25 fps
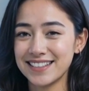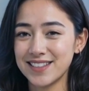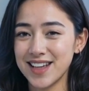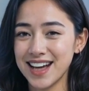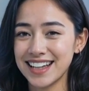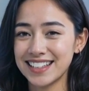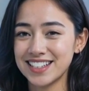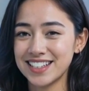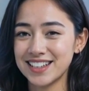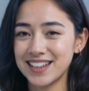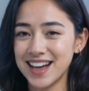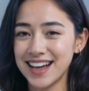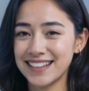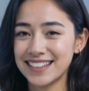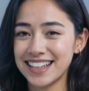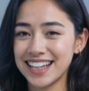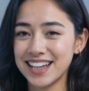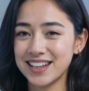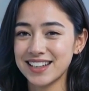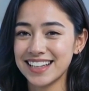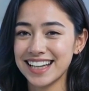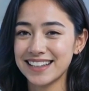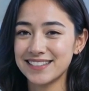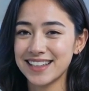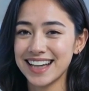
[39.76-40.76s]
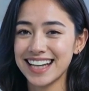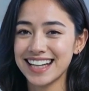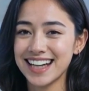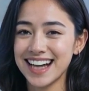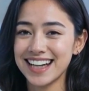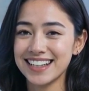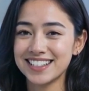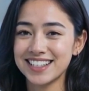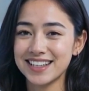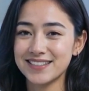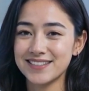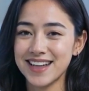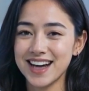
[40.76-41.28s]
Once you're on the UDP
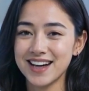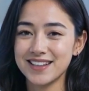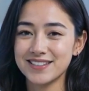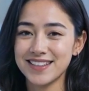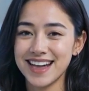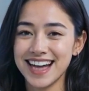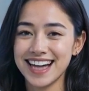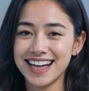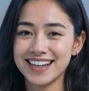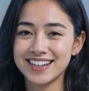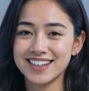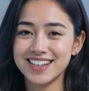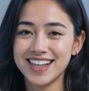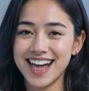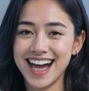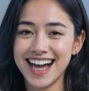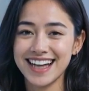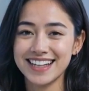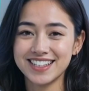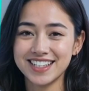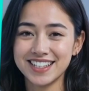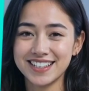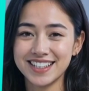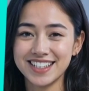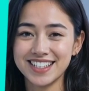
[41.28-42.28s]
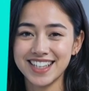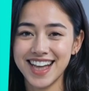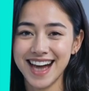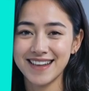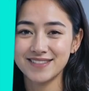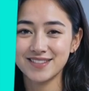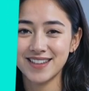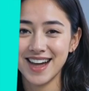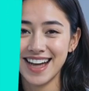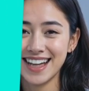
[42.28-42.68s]
custom homepage, head to the top